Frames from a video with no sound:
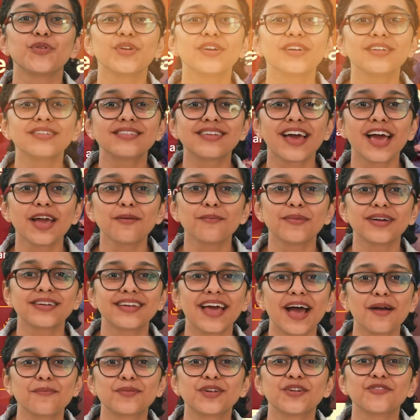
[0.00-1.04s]
real-time
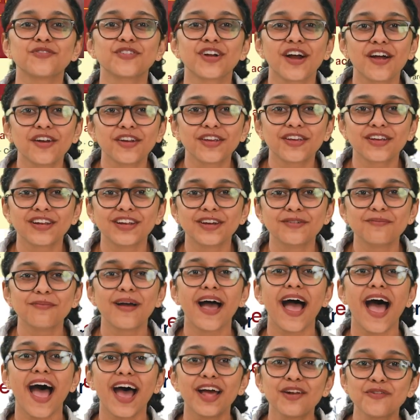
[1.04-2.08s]
adaptive curriculum
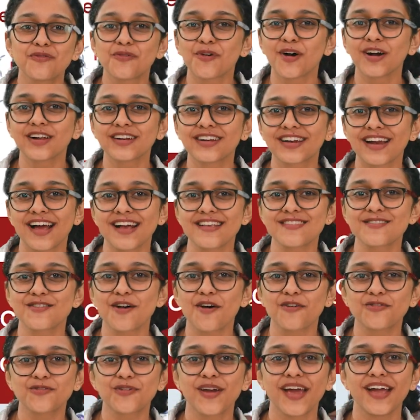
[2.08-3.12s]
and world-class
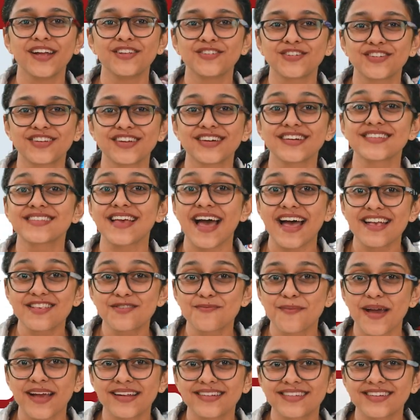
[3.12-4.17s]
software engineers as
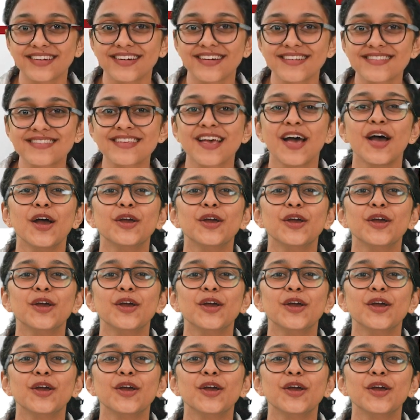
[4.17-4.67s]
mentors,